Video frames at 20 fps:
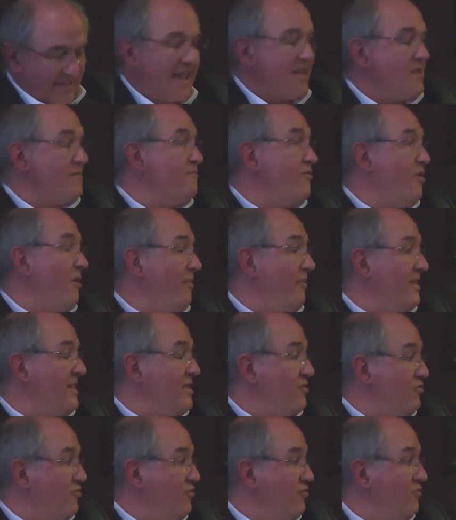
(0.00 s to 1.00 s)
That's probably
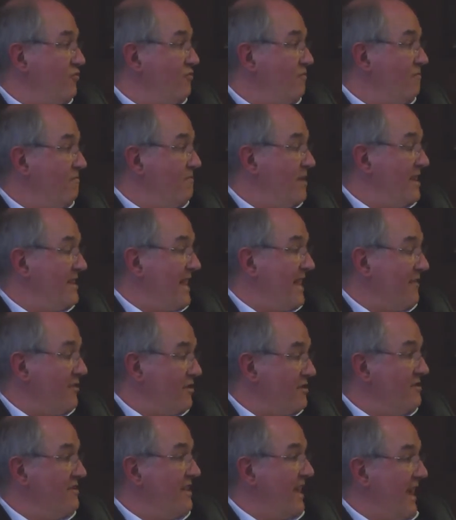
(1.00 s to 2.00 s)
true, but that
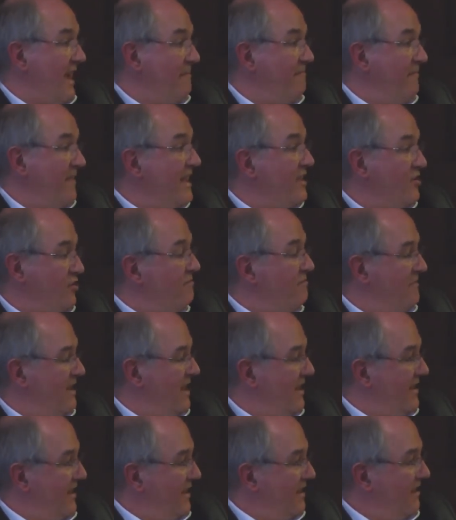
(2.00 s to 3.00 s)
doesn't help nation
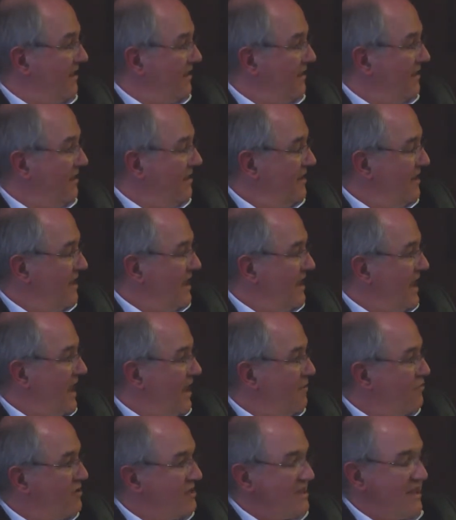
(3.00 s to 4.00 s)
building. I
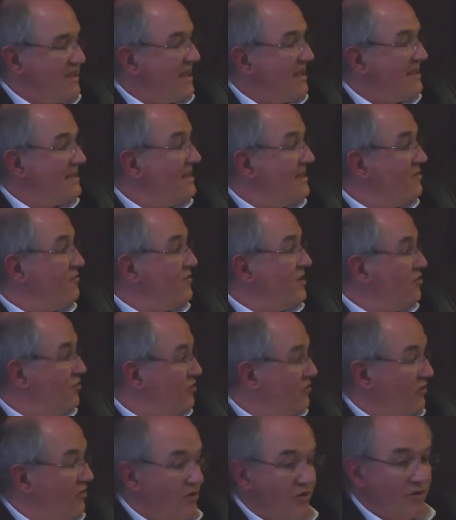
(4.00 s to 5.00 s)
would say that these
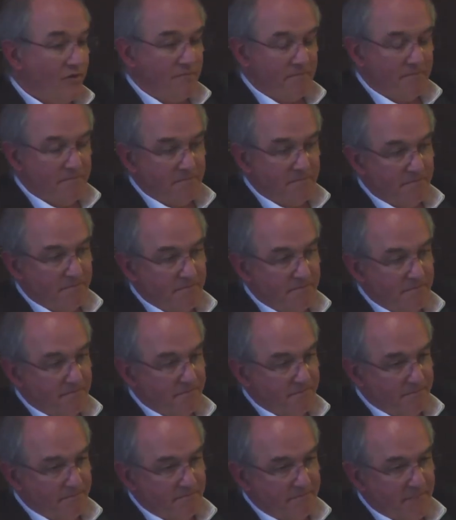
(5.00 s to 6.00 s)
regional
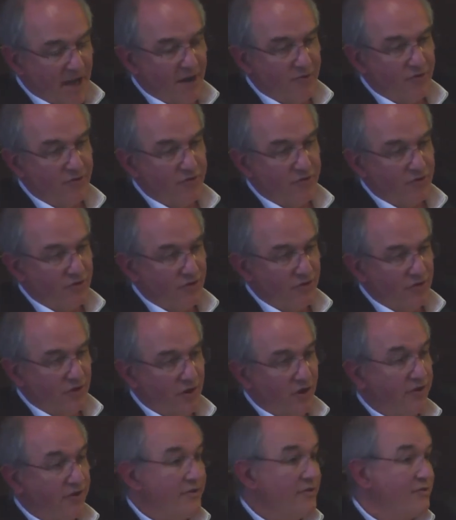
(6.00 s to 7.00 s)
power,
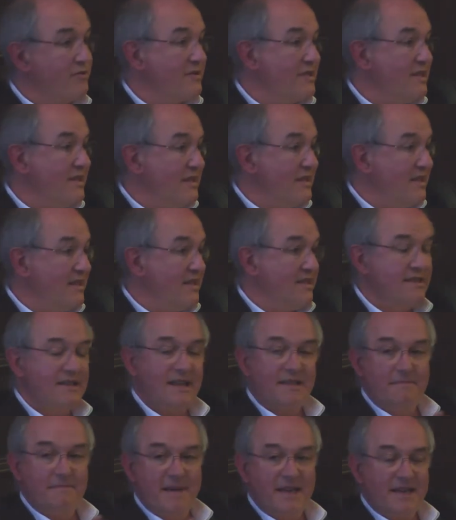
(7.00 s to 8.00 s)
or those cities
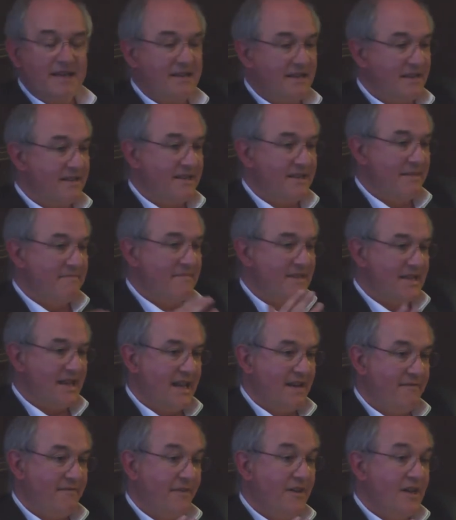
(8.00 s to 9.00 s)
that make
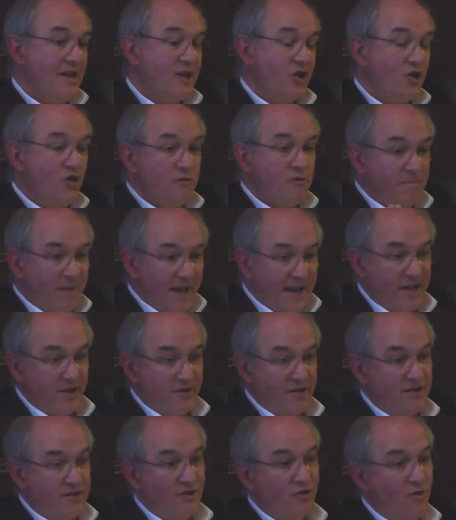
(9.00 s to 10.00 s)
themselves good
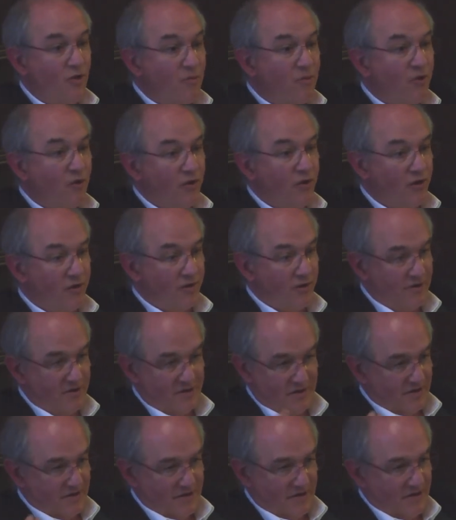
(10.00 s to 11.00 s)
players in the global
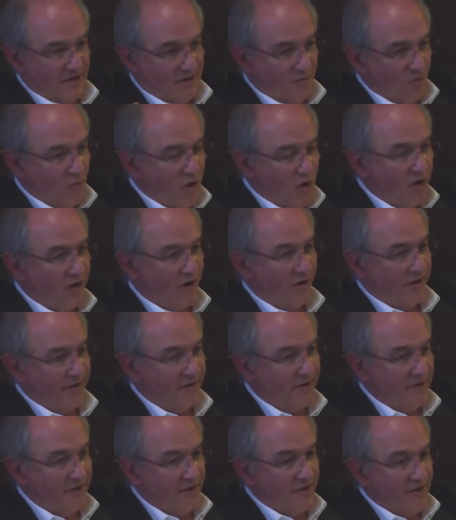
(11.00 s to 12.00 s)
world,
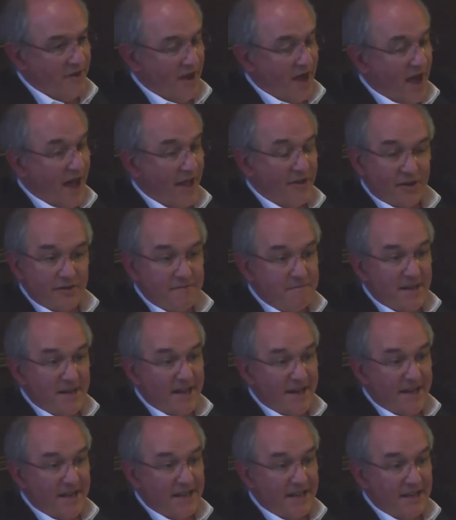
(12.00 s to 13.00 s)
are not
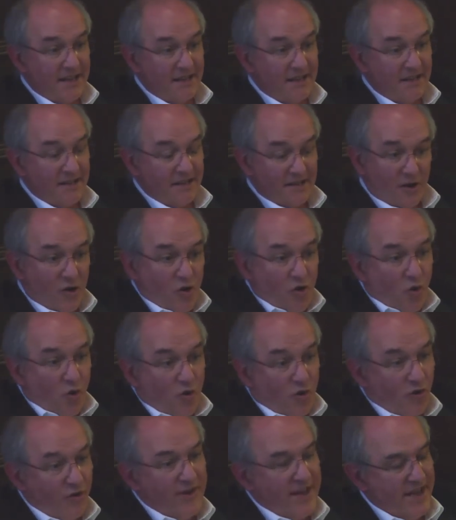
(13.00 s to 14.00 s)
building
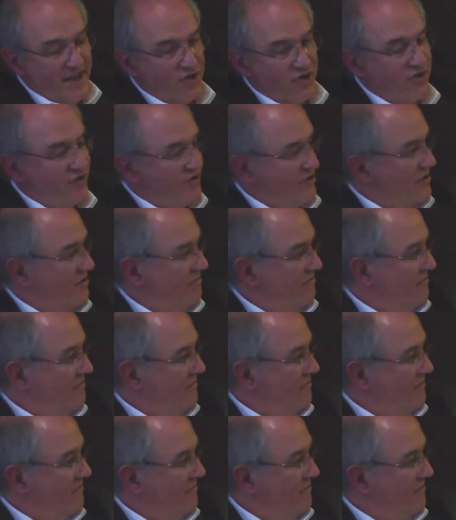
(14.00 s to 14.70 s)
local nations.